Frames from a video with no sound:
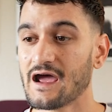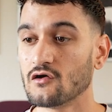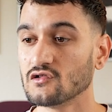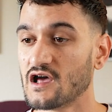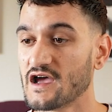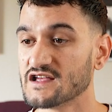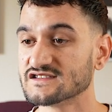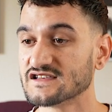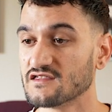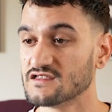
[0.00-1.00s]

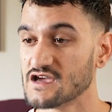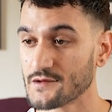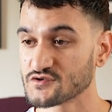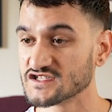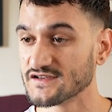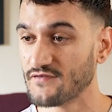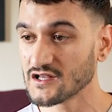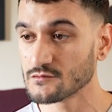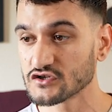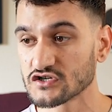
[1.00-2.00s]
outlines the options
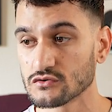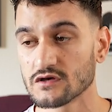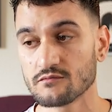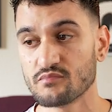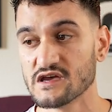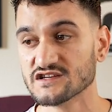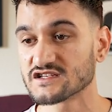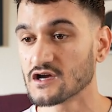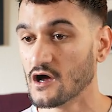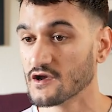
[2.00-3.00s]
available to them
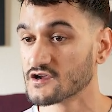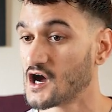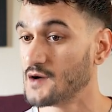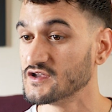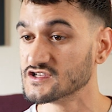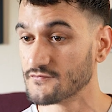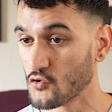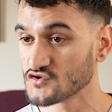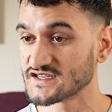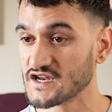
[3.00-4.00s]
based on common
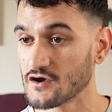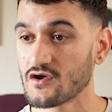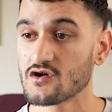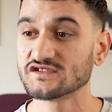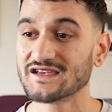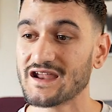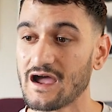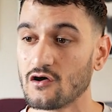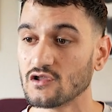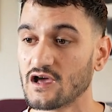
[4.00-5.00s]
divorce scenarios and
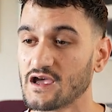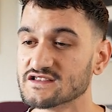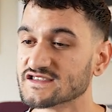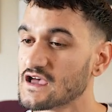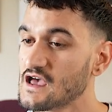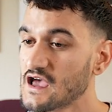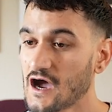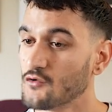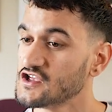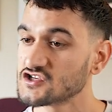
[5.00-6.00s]
outlines
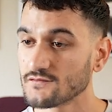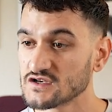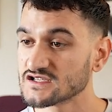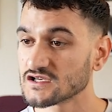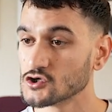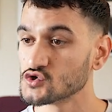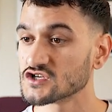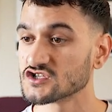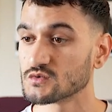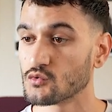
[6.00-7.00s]
how each of these
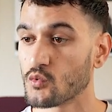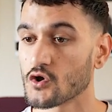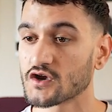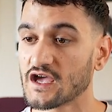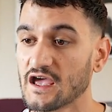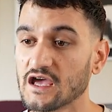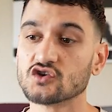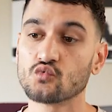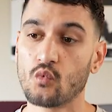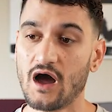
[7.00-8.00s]
solutions would work
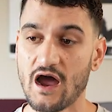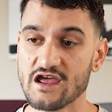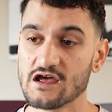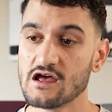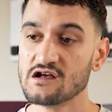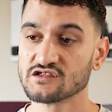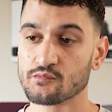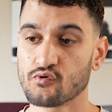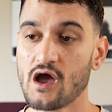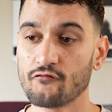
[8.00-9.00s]
and why. The
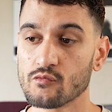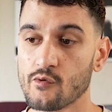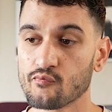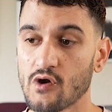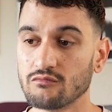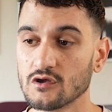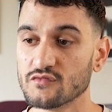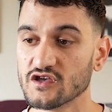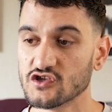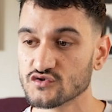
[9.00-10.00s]
profitable problem
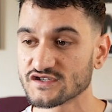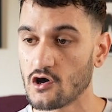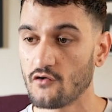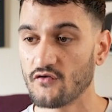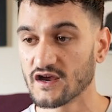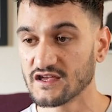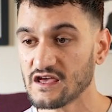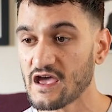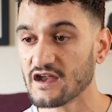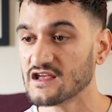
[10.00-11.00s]
that you solve,
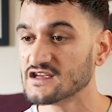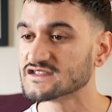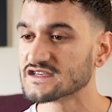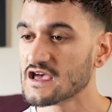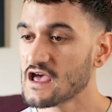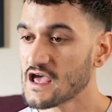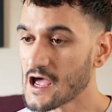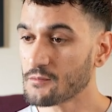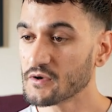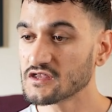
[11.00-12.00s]
again, is
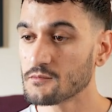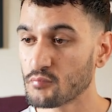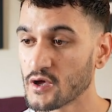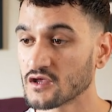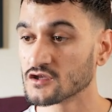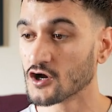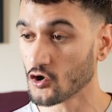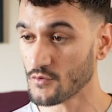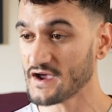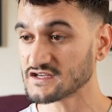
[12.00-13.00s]
helping them pick the
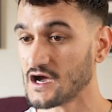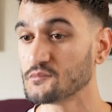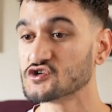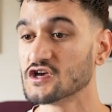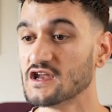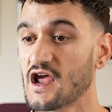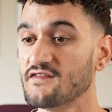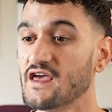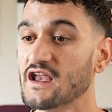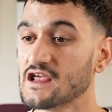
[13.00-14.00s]
correct option
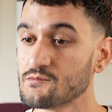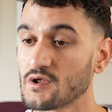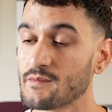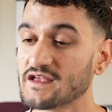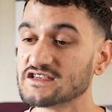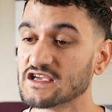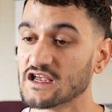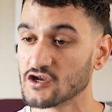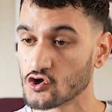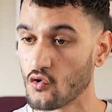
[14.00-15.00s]
and then implementing it
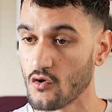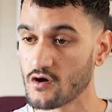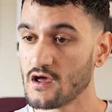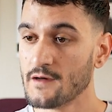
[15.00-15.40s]
in court.